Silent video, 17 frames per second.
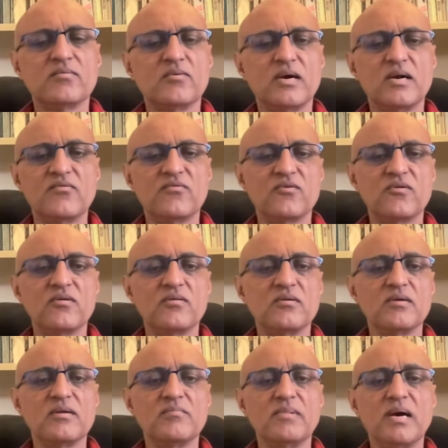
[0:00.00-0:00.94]

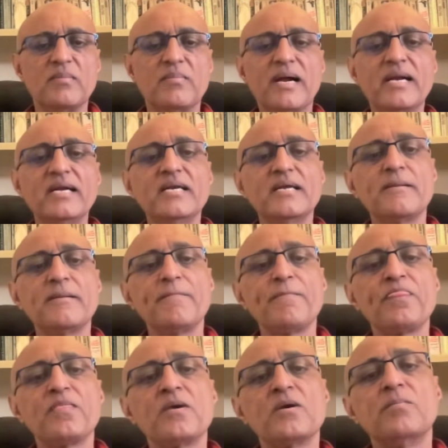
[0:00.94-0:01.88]
wonderful in my mind.
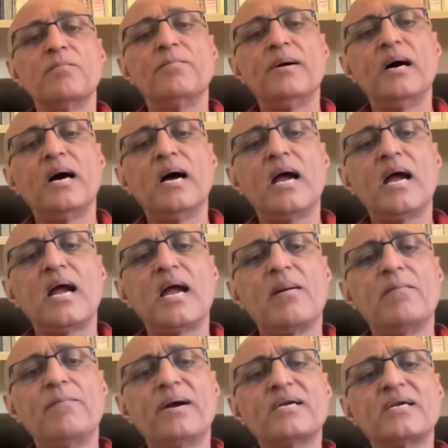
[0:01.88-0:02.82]
But
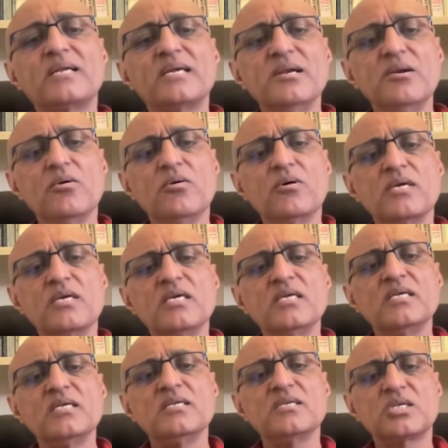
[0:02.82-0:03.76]

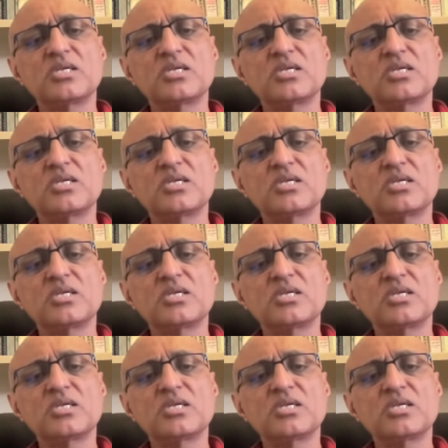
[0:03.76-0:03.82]
he